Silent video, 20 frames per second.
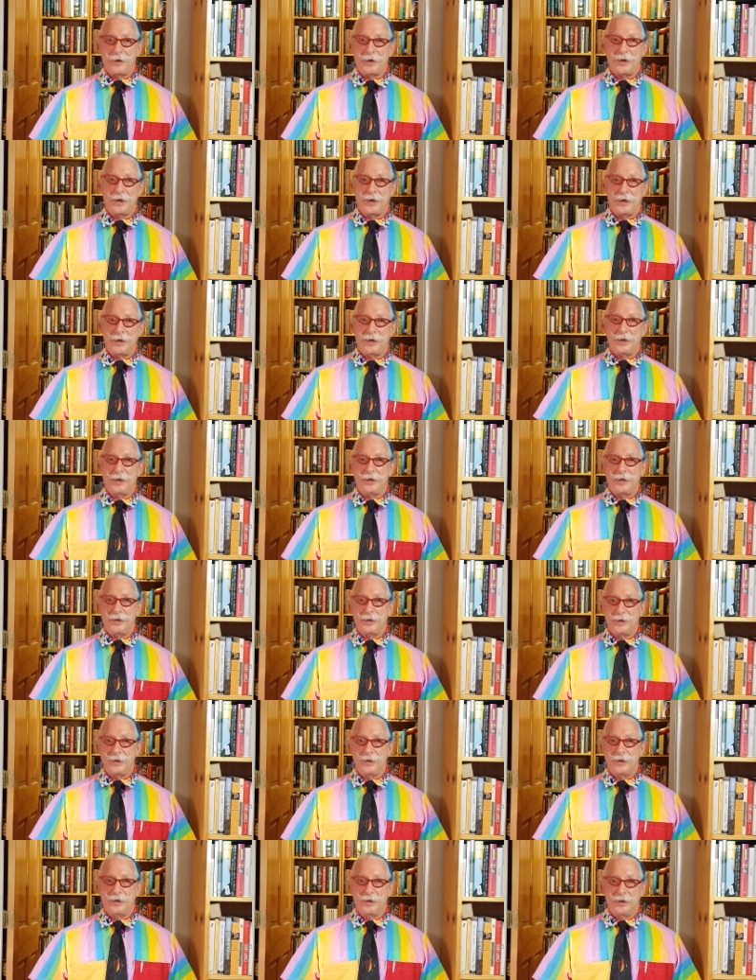I,
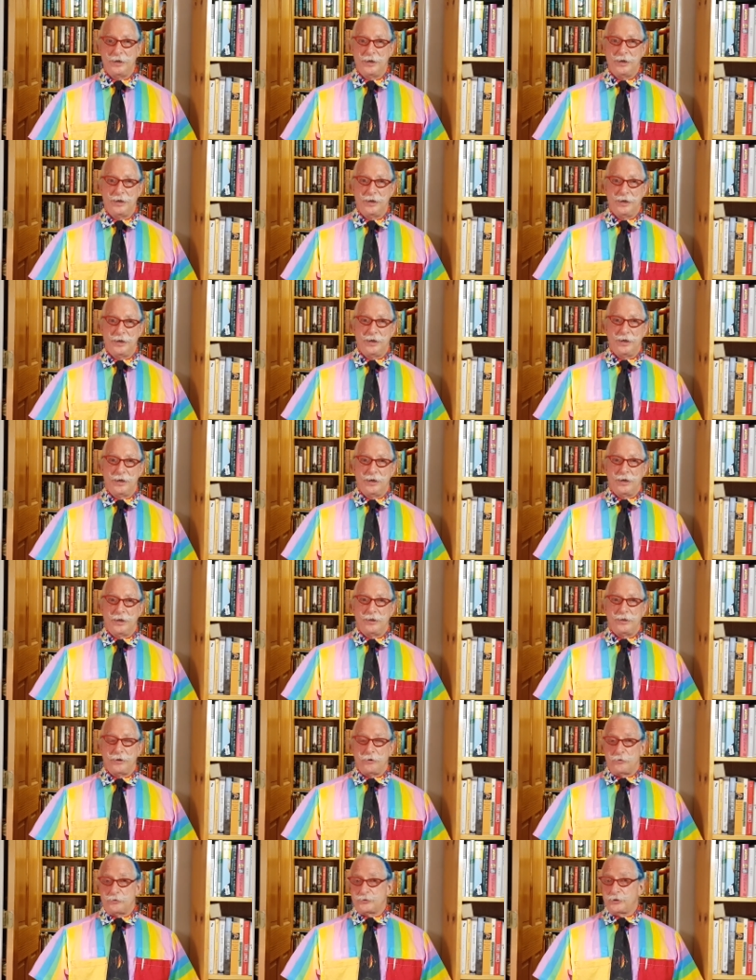
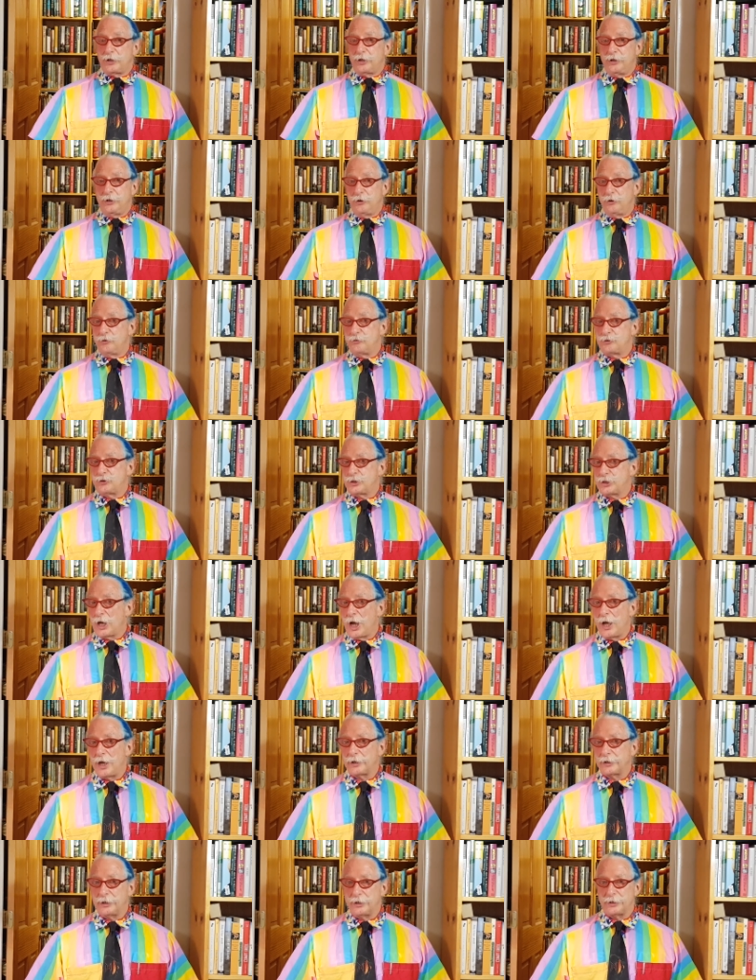there was a huge
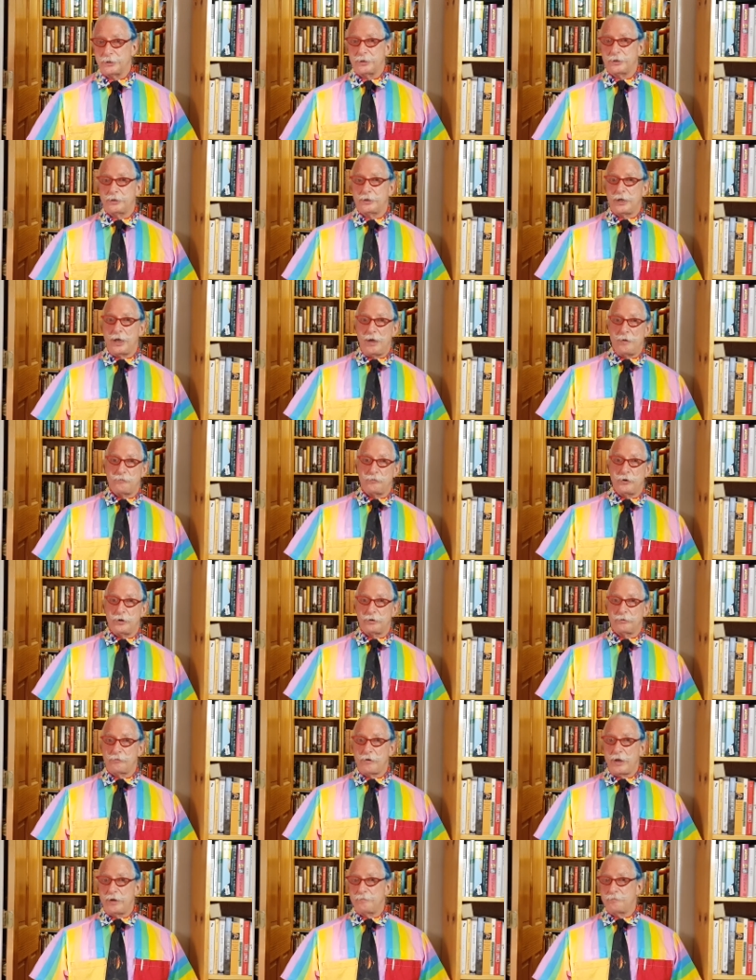shock at Camp
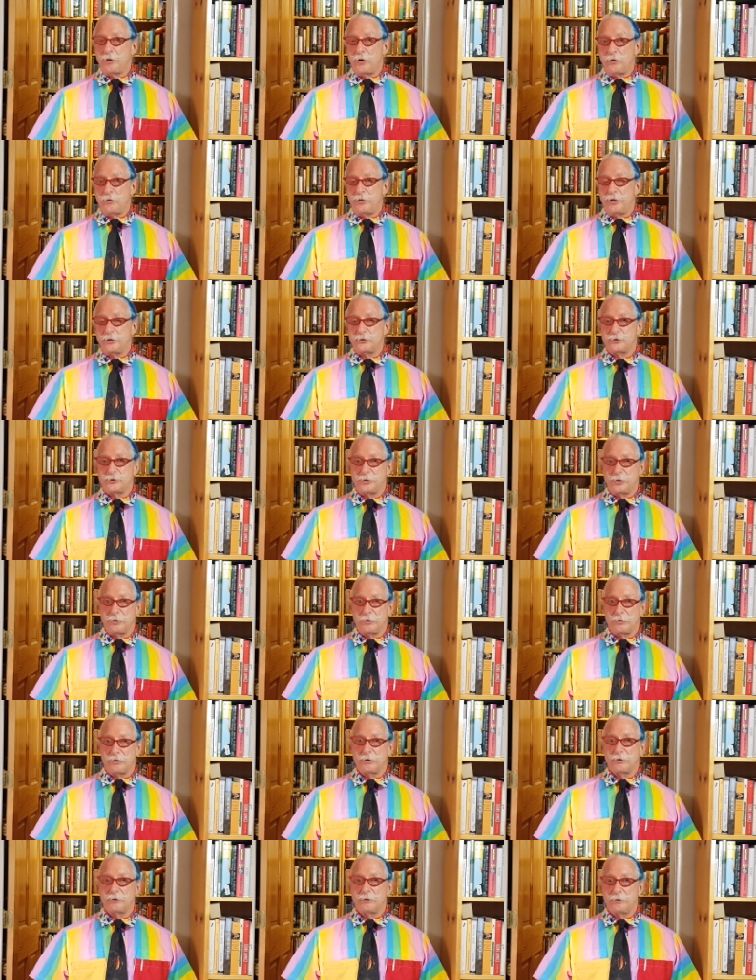Winnarainbow this
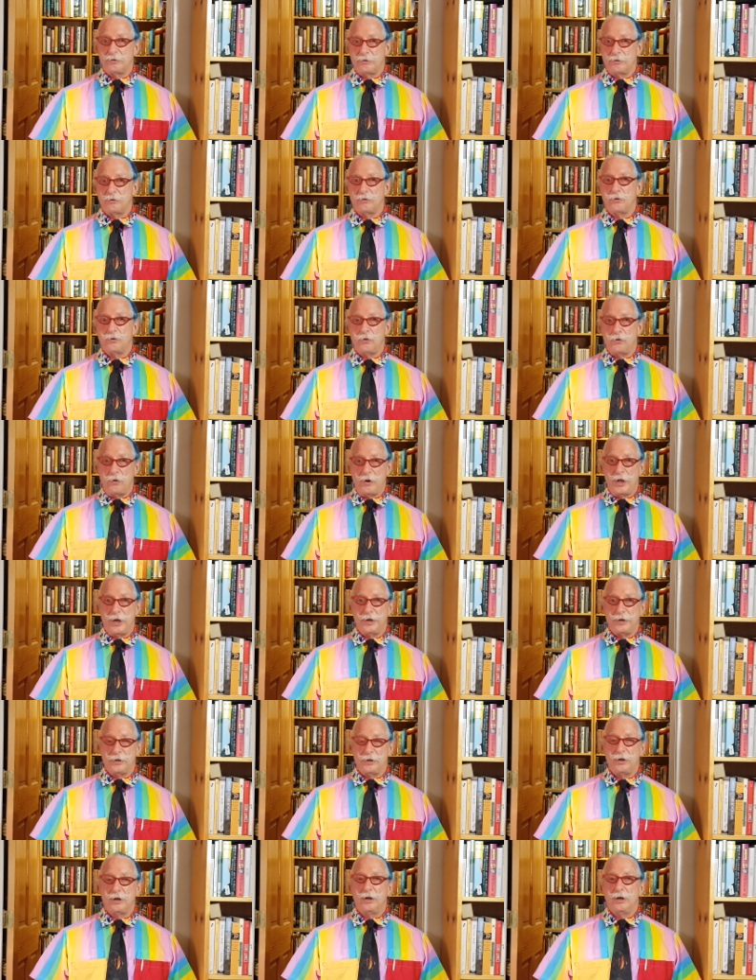year
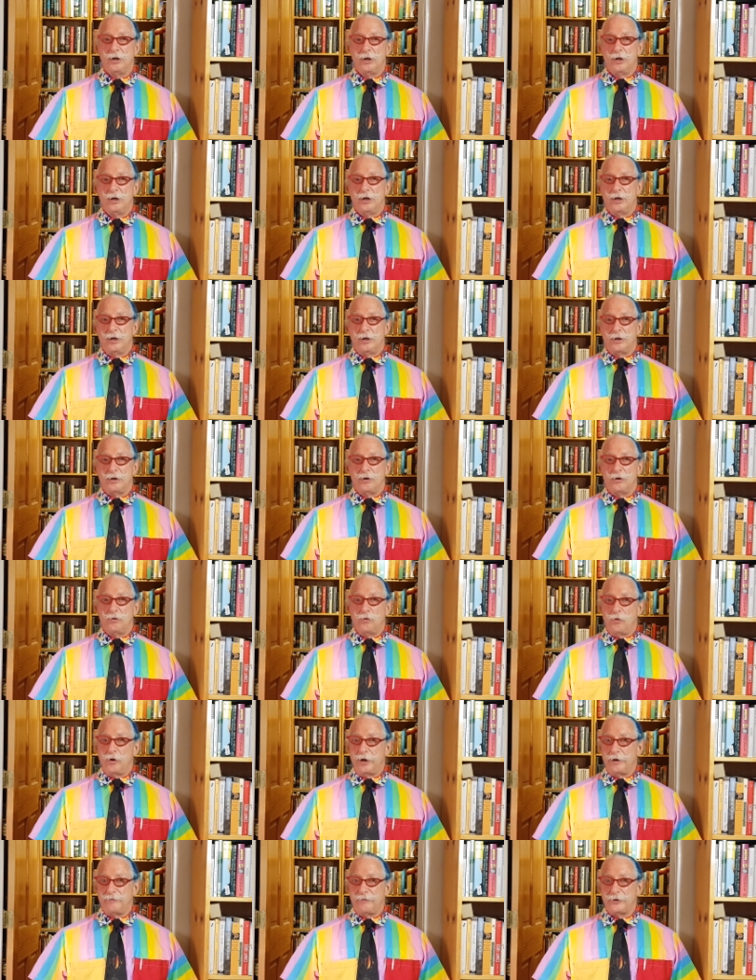when
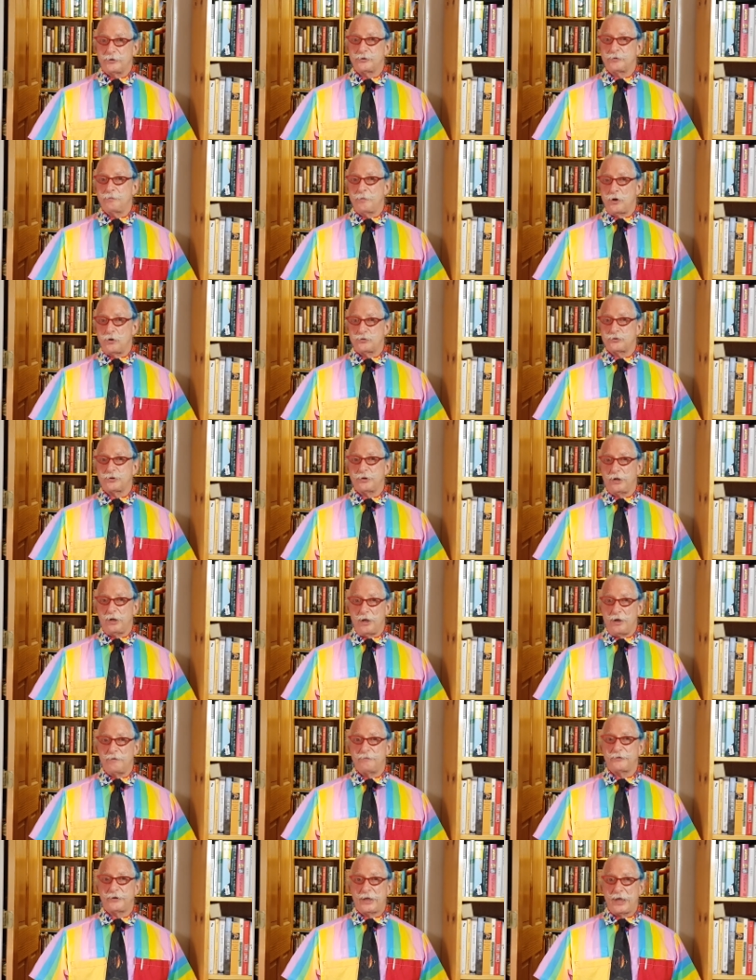one of its most
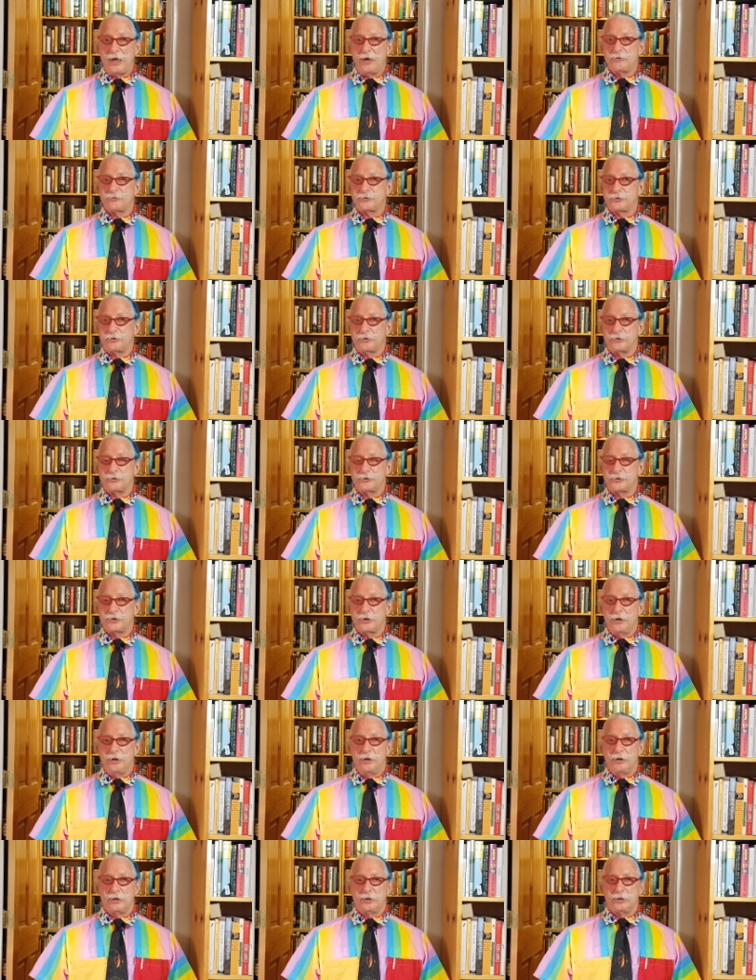loved counselors
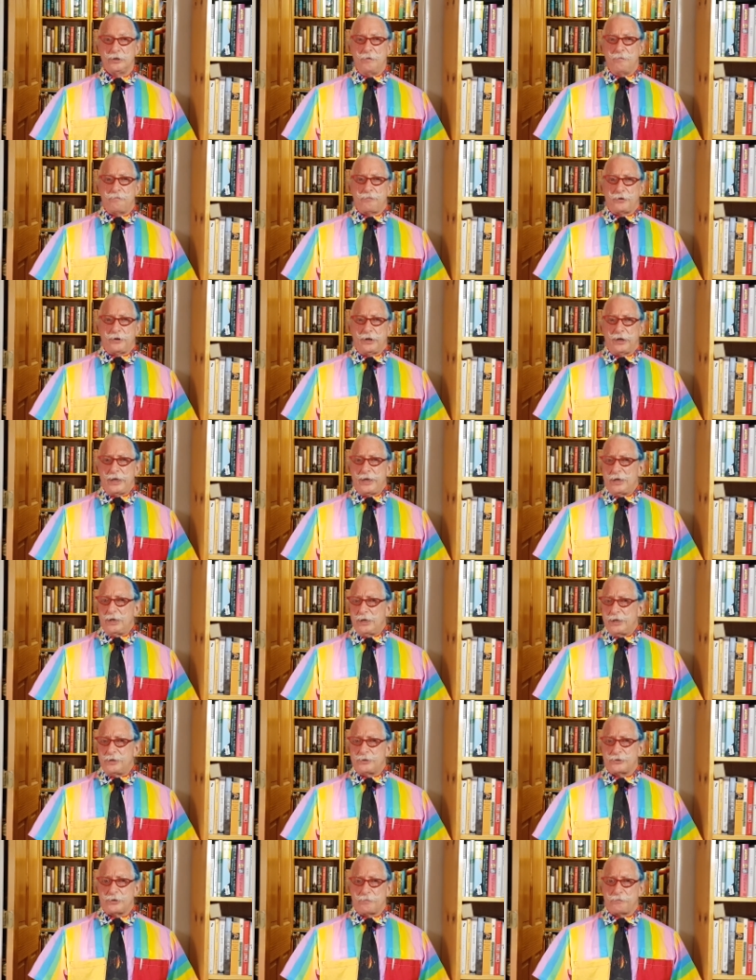
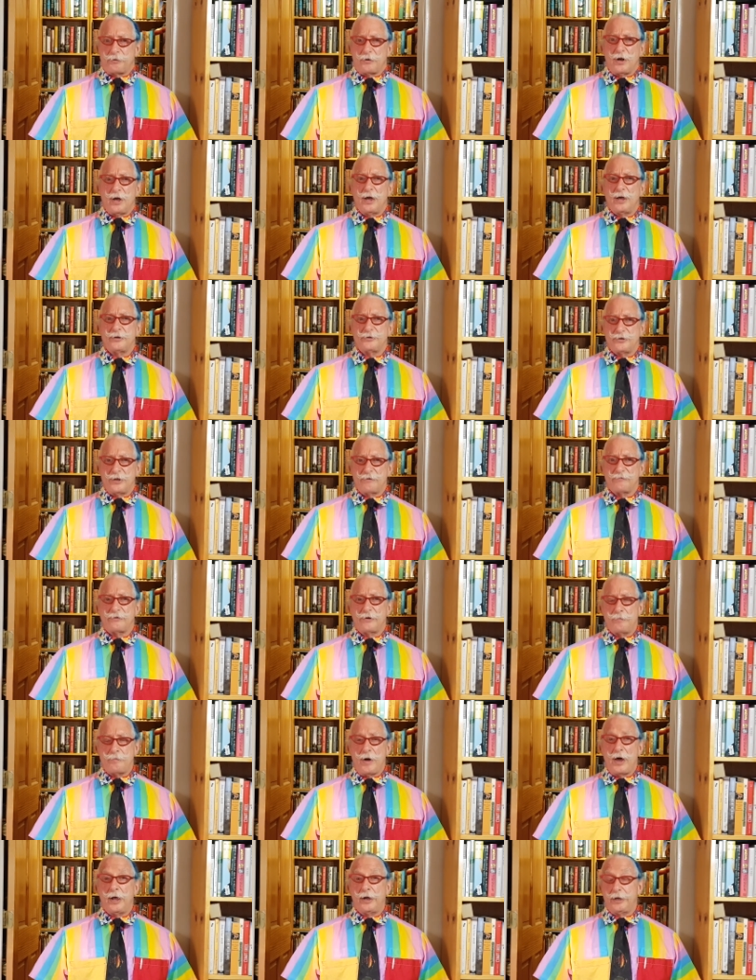completely surprised
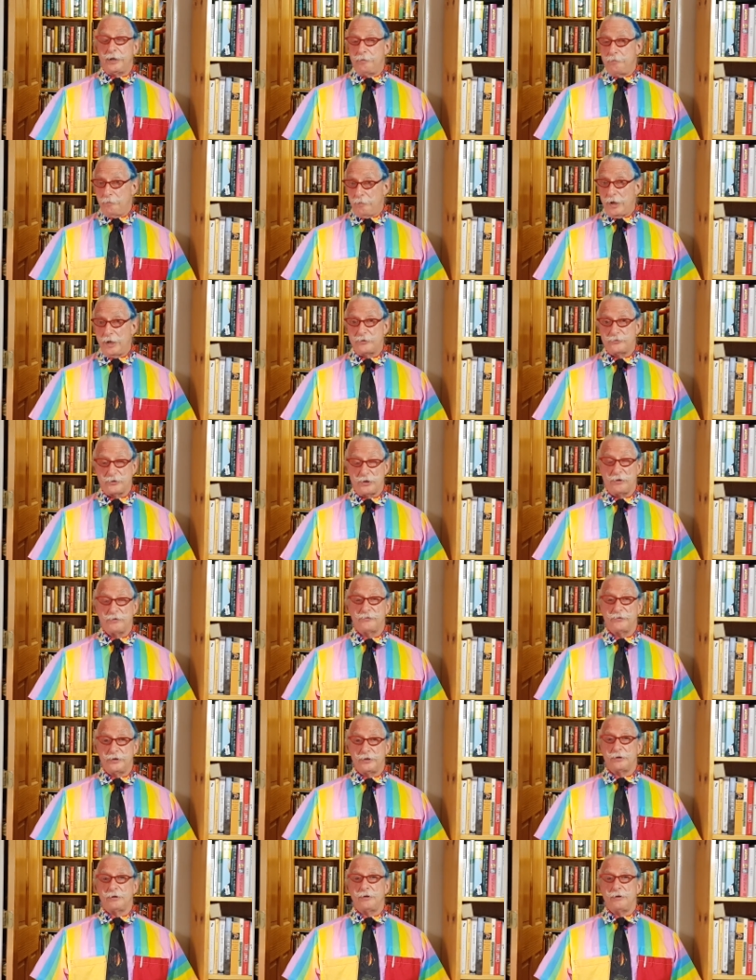everybody,
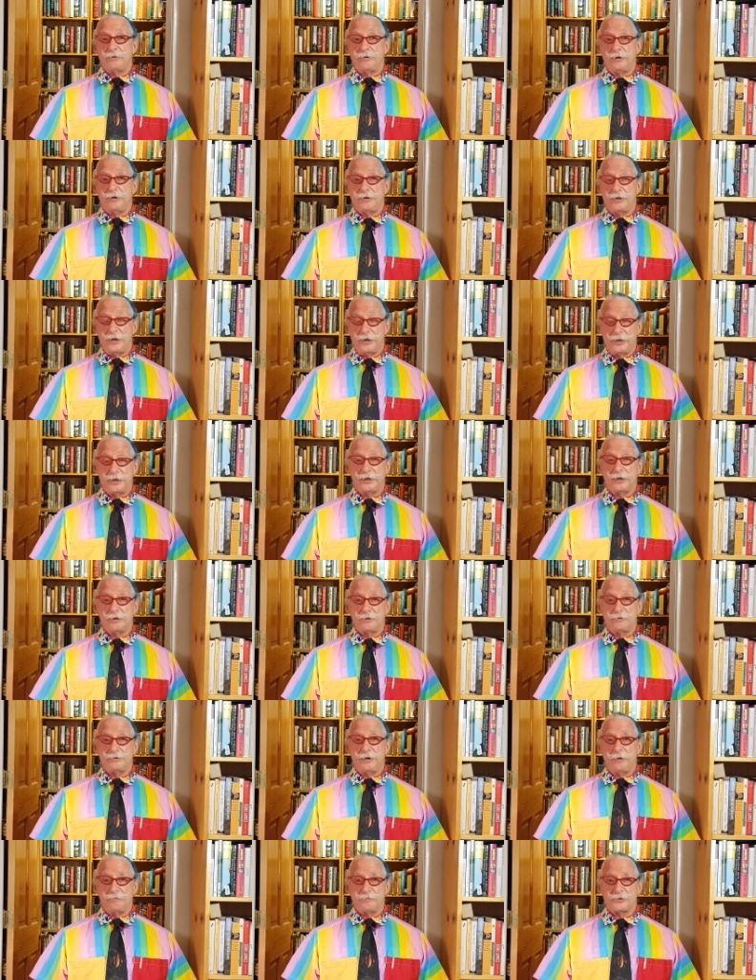myself included, that he
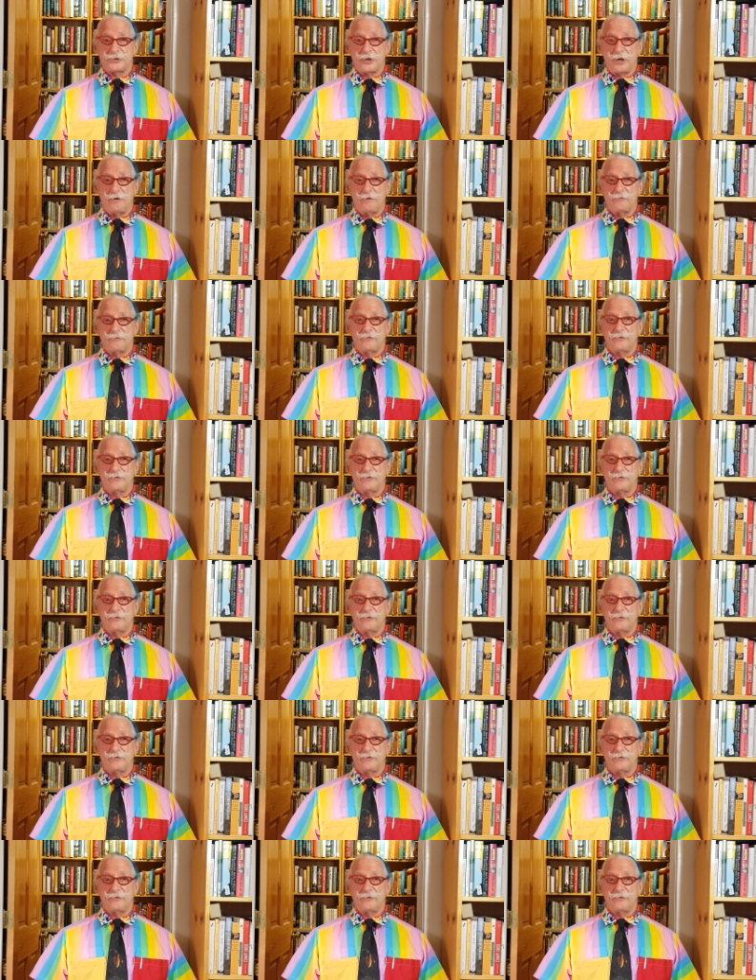killed himself.